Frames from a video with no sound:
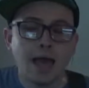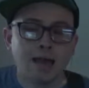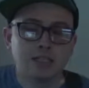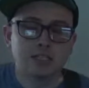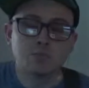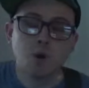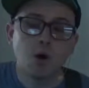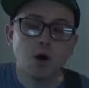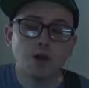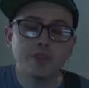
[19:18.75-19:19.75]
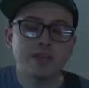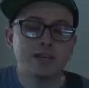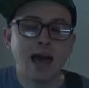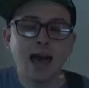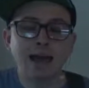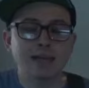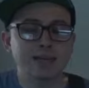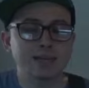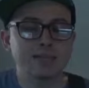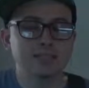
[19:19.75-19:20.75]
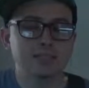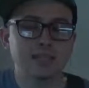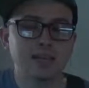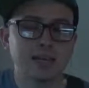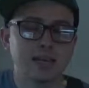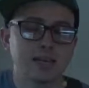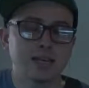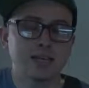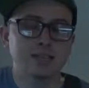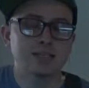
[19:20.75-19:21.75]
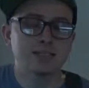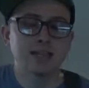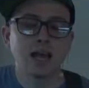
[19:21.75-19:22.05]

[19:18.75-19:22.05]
it's more than I can stand.